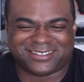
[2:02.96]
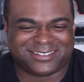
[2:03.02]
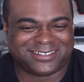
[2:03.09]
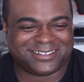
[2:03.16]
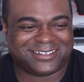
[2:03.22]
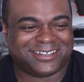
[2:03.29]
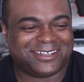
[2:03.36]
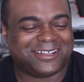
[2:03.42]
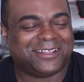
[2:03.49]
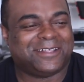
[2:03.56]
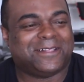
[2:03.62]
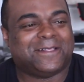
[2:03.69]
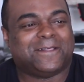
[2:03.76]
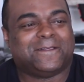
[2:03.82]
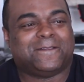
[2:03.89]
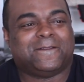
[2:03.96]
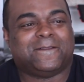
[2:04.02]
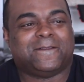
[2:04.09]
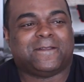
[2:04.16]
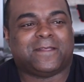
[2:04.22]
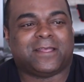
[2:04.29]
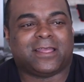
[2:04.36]

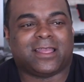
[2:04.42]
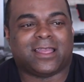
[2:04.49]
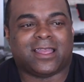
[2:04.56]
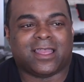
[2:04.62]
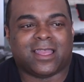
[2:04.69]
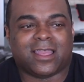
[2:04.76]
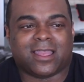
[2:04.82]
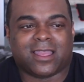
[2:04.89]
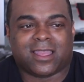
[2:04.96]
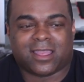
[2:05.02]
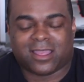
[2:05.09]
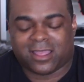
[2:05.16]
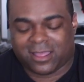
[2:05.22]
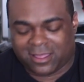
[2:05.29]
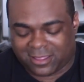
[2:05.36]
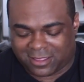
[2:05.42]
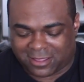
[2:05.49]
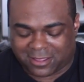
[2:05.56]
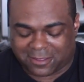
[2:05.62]
(not speaking)